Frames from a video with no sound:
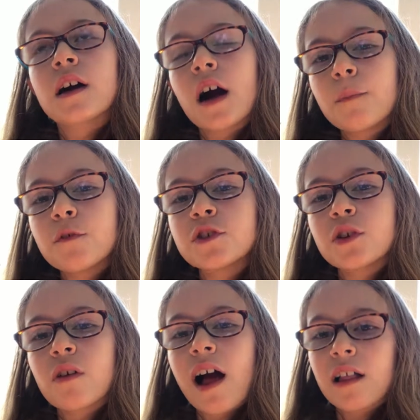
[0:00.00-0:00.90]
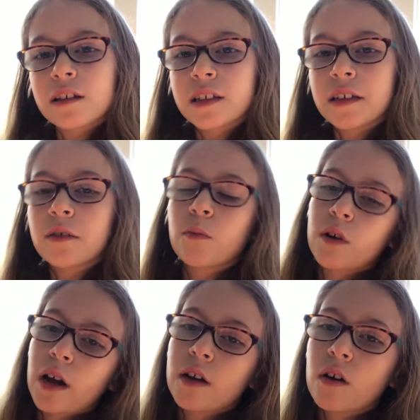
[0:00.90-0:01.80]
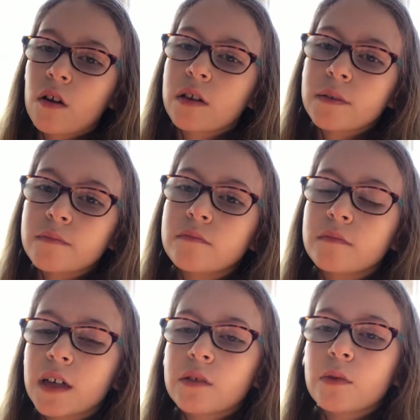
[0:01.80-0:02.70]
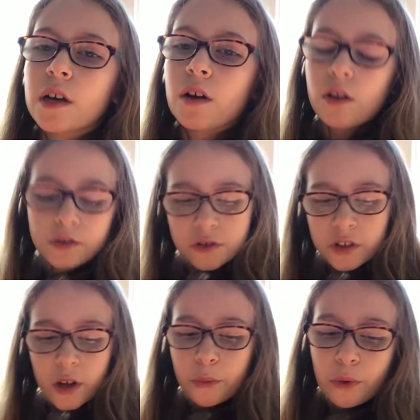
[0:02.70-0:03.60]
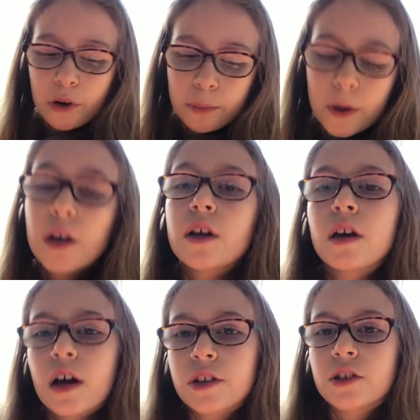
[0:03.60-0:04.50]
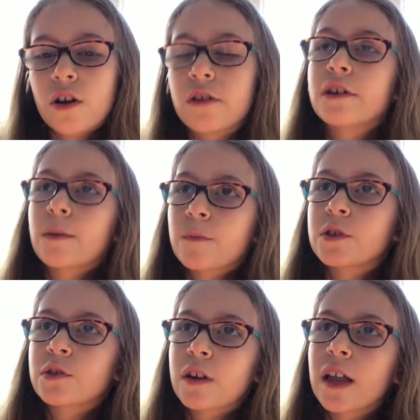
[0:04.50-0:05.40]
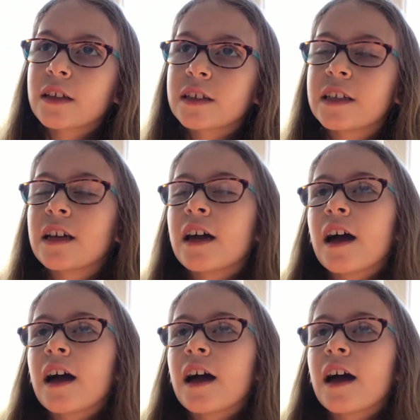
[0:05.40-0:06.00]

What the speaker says: comfort zonality, or what I call it. That's what I call it. There's another word, but I just call it comfort zonality.